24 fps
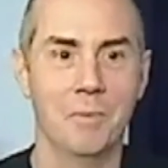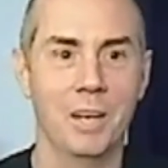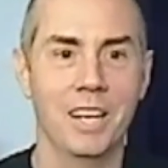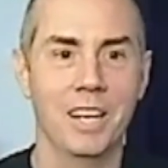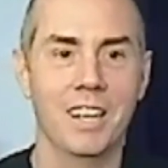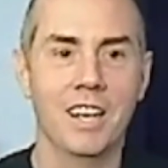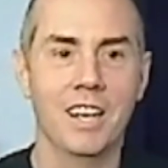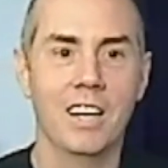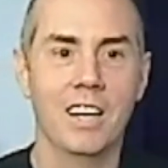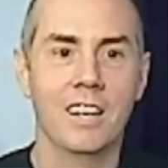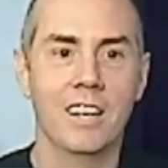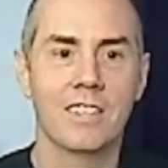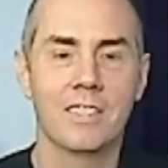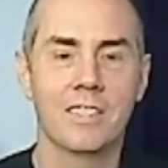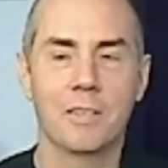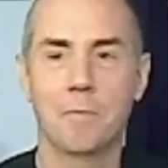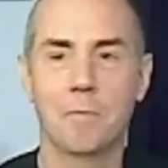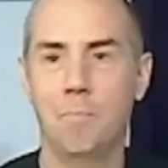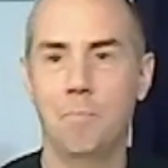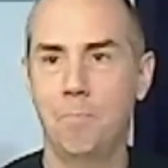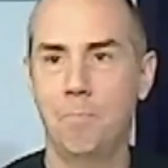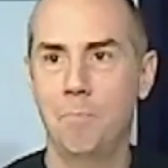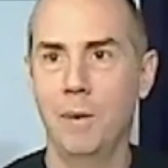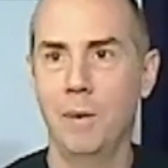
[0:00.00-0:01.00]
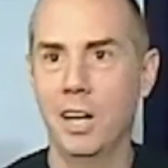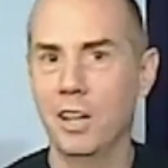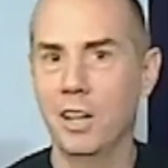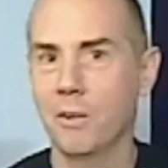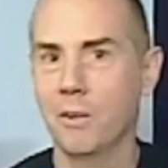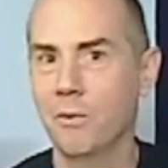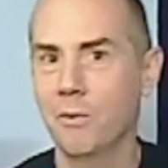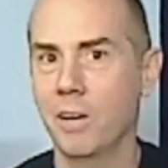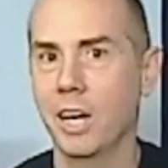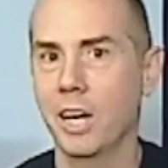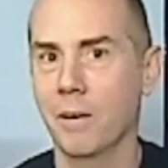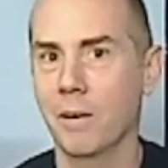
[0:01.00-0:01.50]
I was like, by the
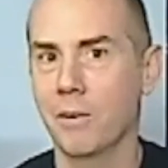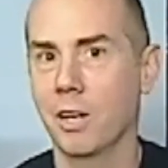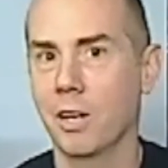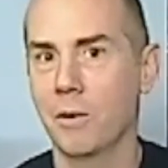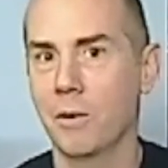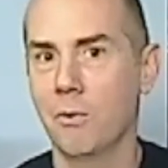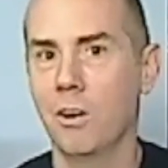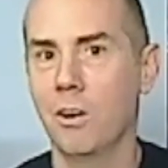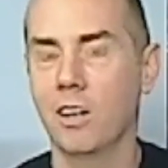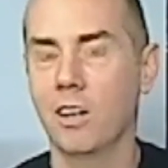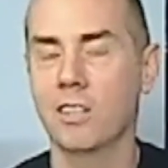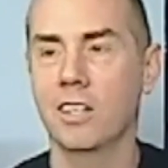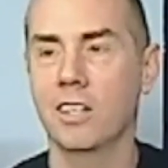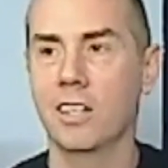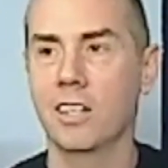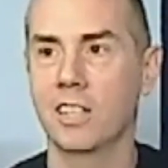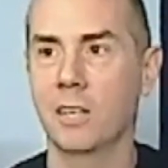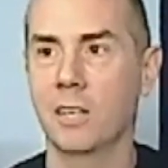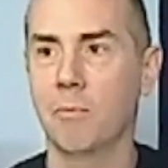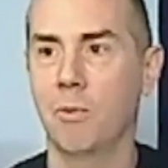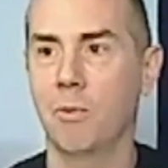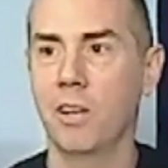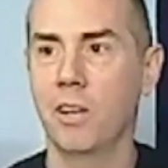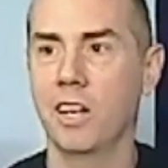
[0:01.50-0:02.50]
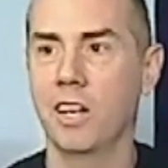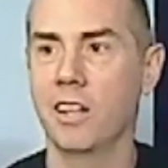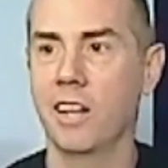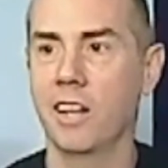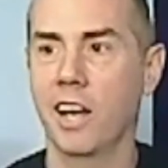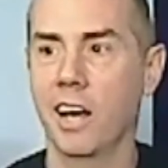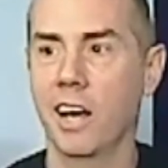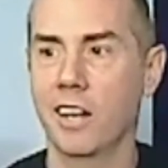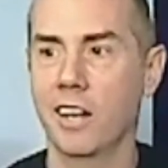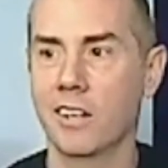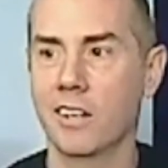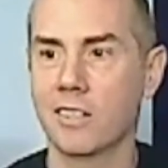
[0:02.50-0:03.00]
way, when I walked in and you played
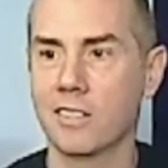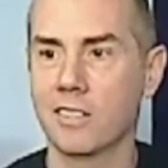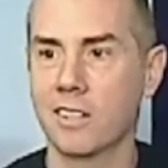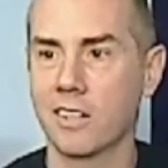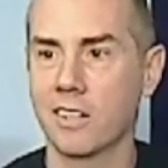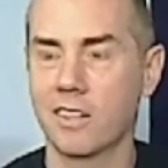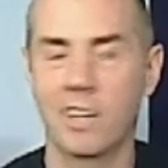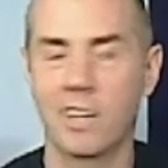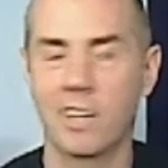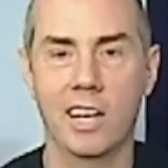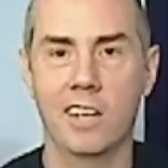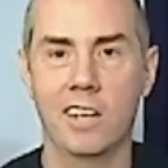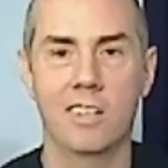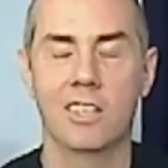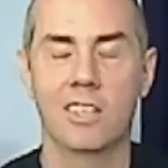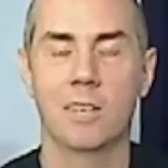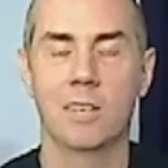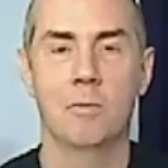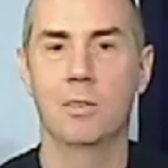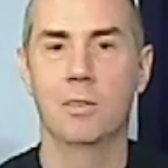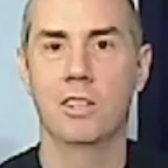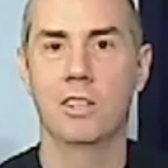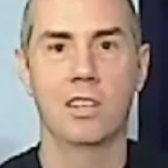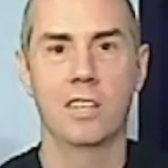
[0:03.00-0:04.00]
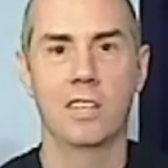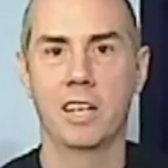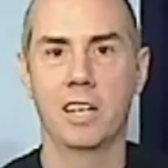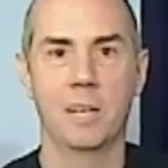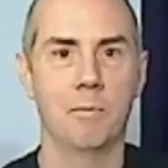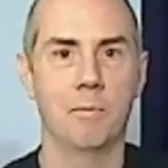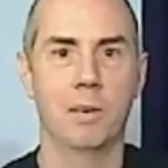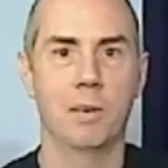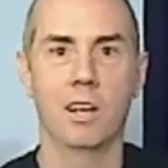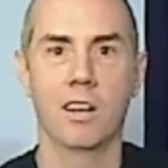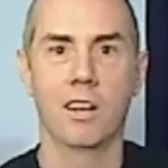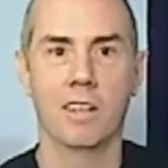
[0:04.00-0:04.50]
that, I was like, that couldn't have been done any
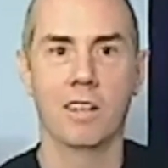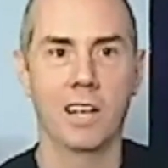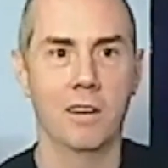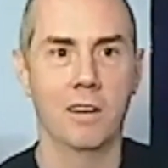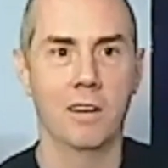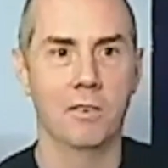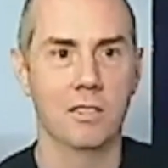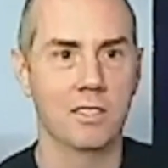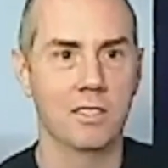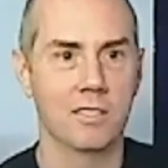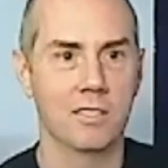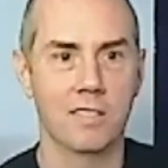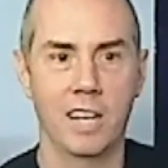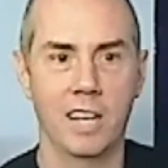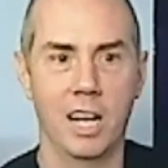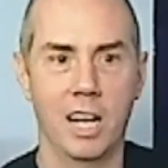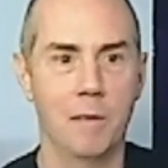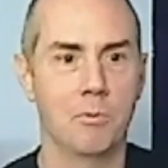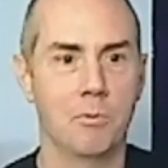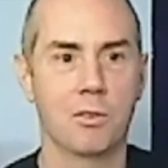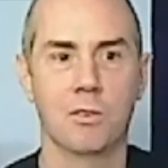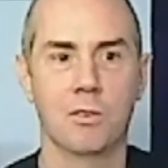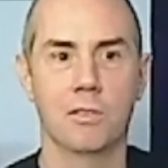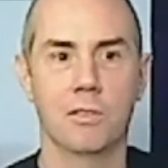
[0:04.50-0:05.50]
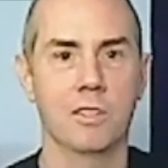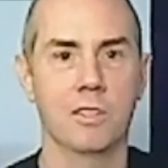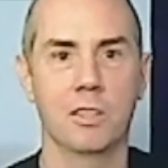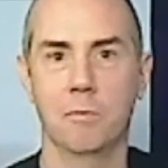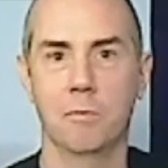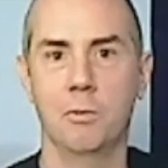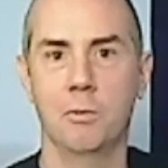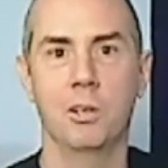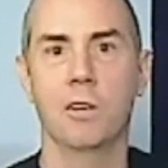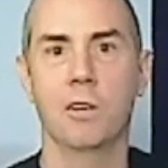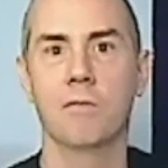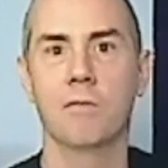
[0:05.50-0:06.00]
better. That was absolutely
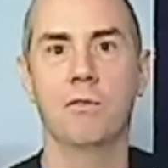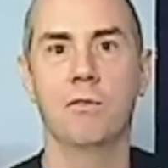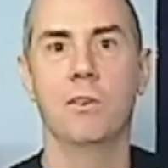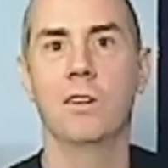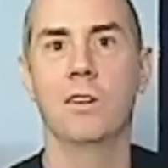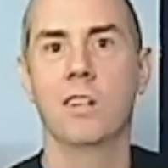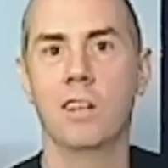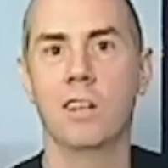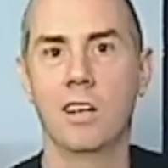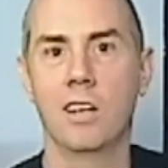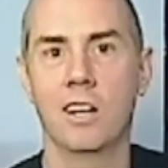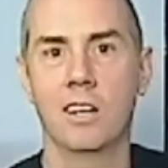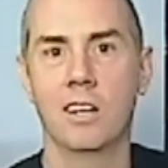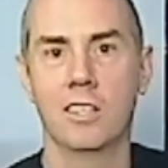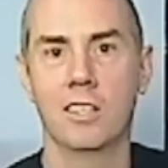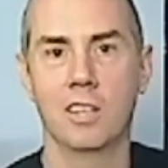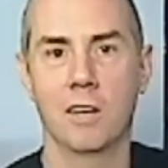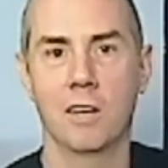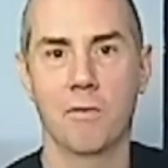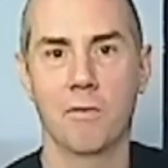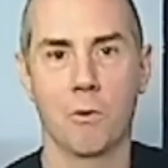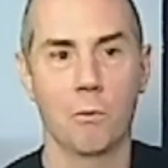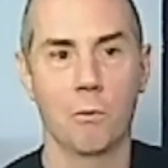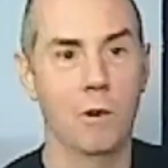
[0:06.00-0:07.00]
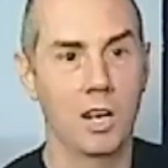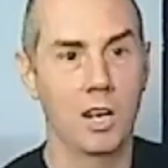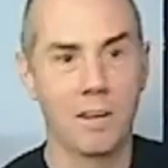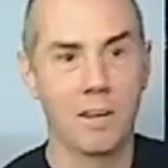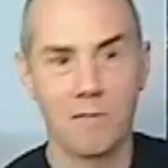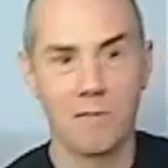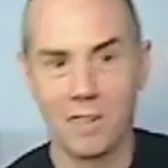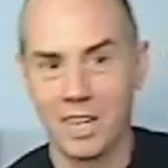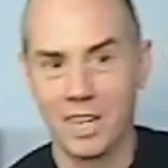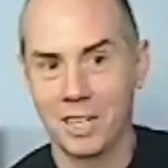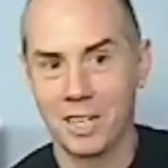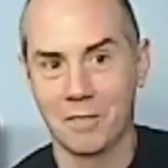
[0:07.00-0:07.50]
beautiful. For whatever
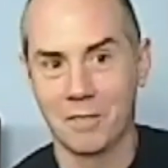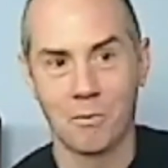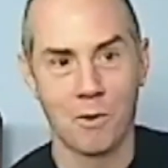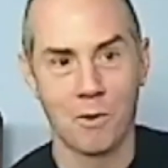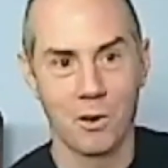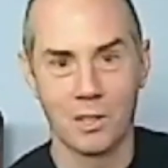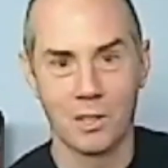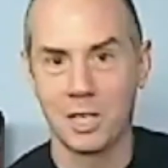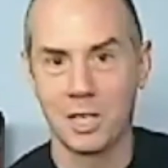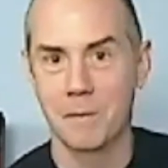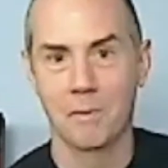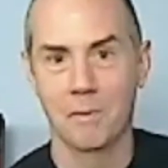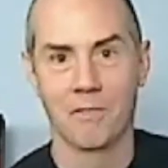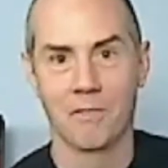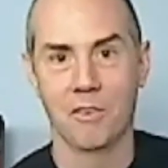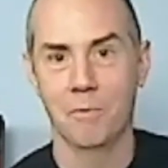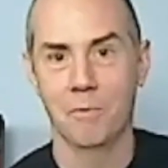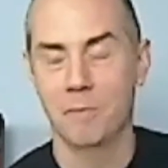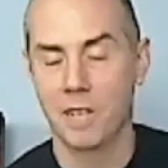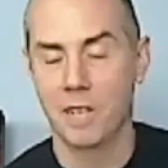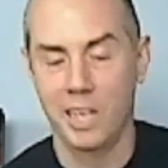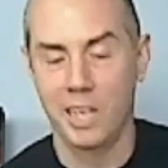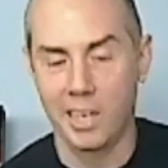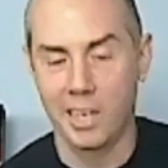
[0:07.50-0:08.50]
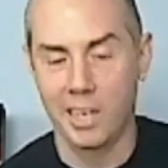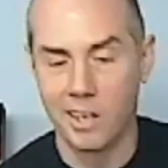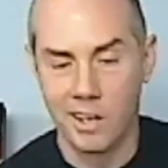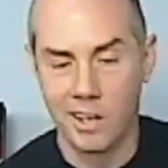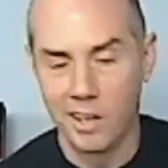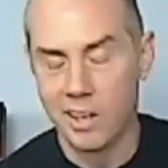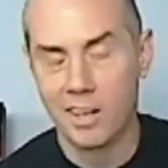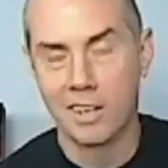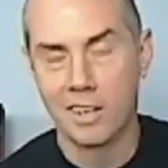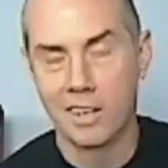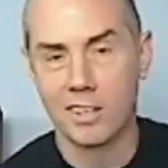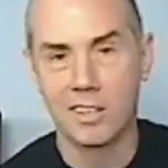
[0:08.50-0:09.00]
that's worth coming from me,
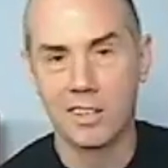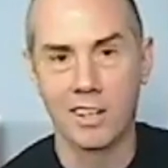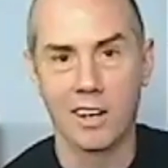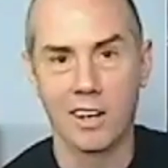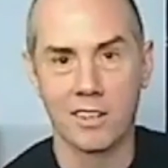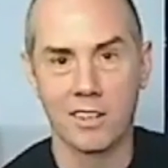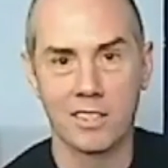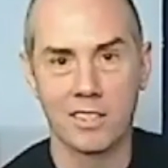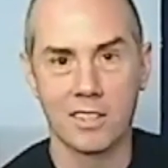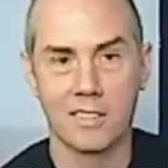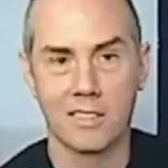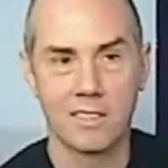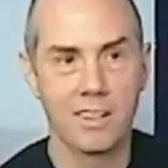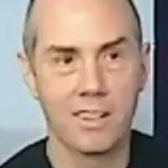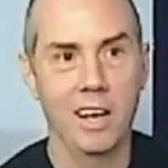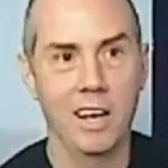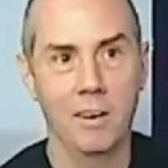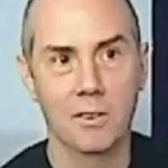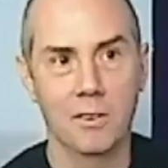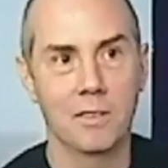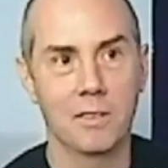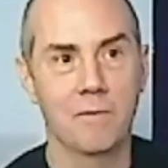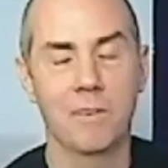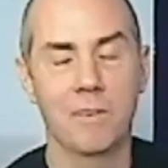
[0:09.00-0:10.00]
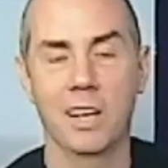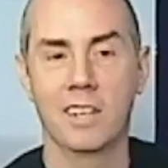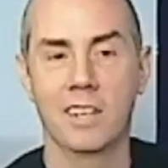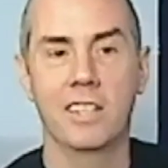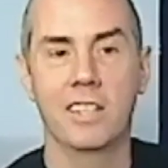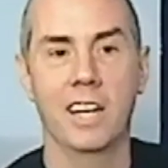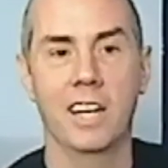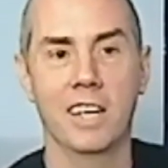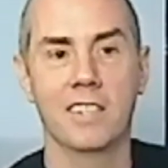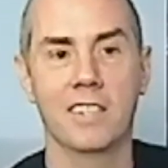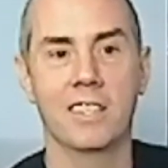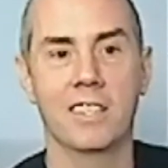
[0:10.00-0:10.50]
just that was
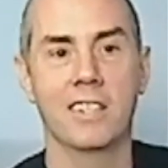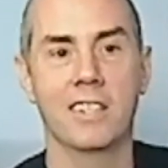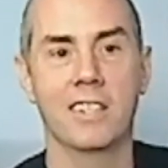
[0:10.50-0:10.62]
fantastic.